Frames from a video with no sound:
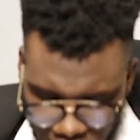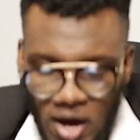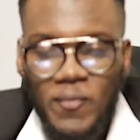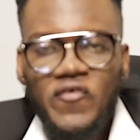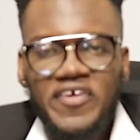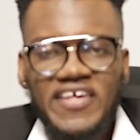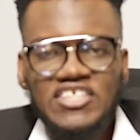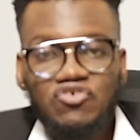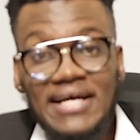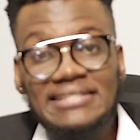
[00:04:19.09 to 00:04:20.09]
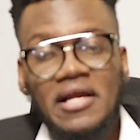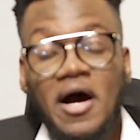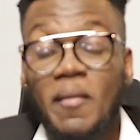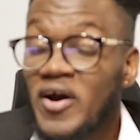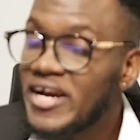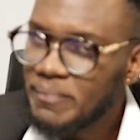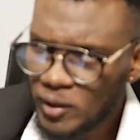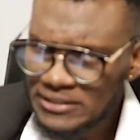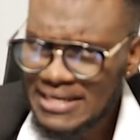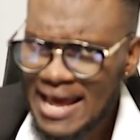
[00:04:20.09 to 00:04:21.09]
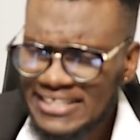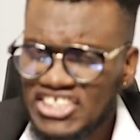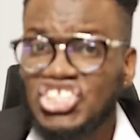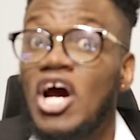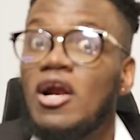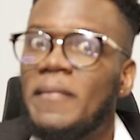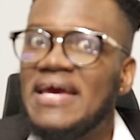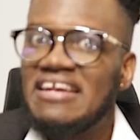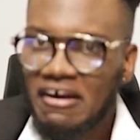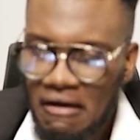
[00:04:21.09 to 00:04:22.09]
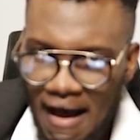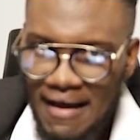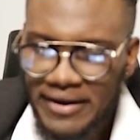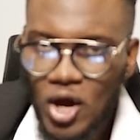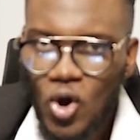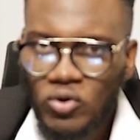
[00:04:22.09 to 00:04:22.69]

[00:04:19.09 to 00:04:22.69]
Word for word: Now, moving things right along, American personality Charlamagne tha God